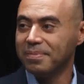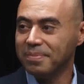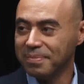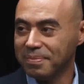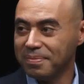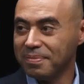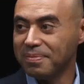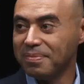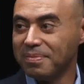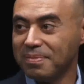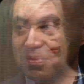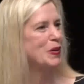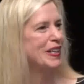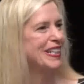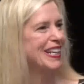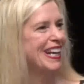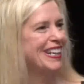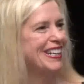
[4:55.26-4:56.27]
So
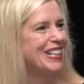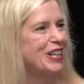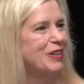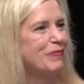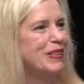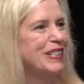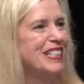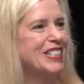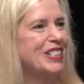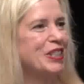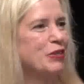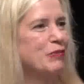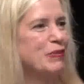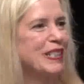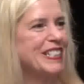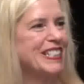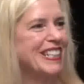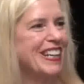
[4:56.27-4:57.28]
what kind of companies should
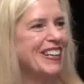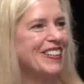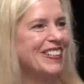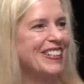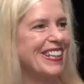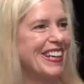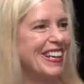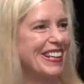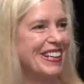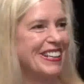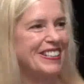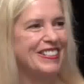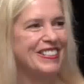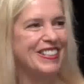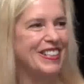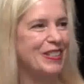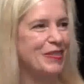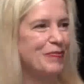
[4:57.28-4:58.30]
be scared then?
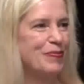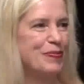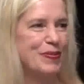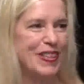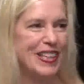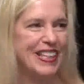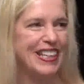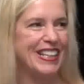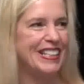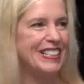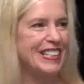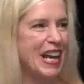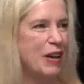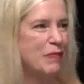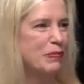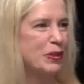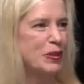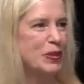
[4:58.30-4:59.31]
And any
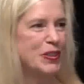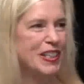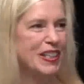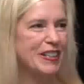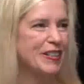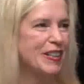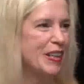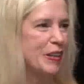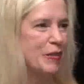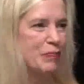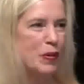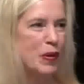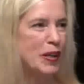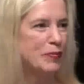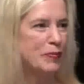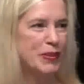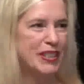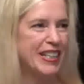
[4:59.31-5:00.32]
examples, and in
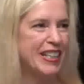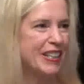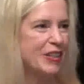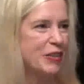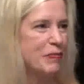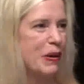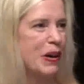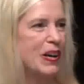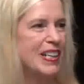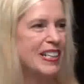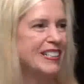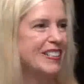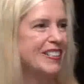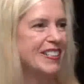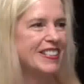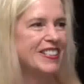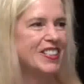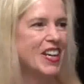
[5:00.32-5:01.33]
what particular markets
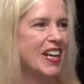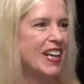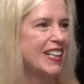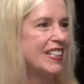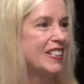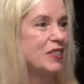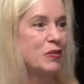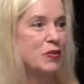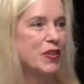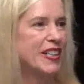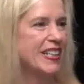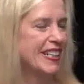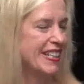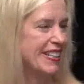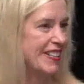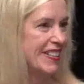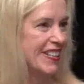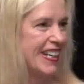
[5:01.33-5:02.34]
are the Chinese
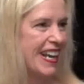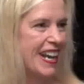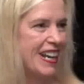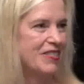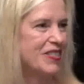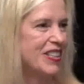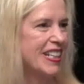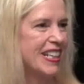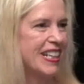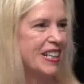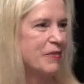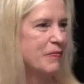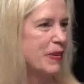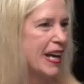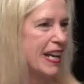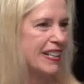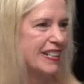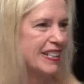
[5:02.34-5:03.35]
really good at, really
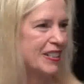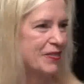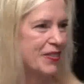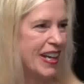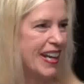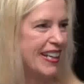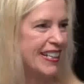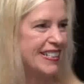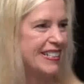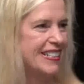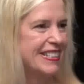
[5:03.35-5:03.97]
competitive at?